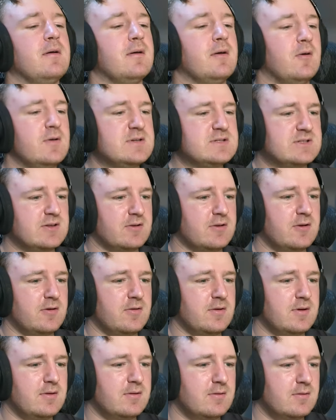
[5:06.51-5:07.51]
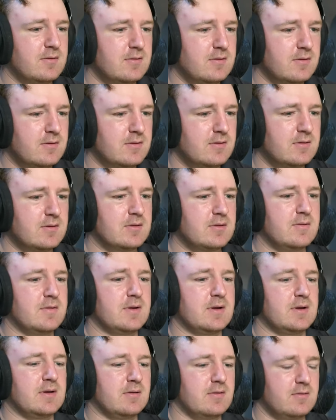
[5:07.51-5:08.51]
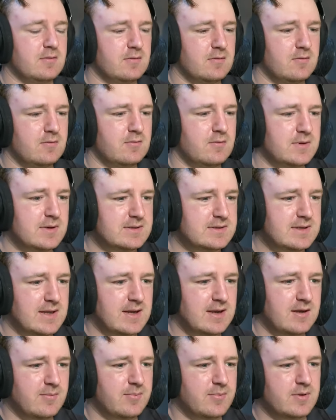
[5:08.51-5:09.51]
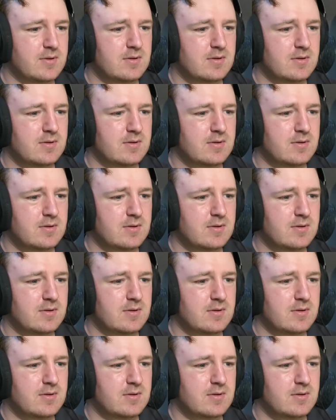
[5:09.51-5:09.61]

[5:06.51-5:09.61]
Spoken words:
Oh, he's still going? There we go. What a tap.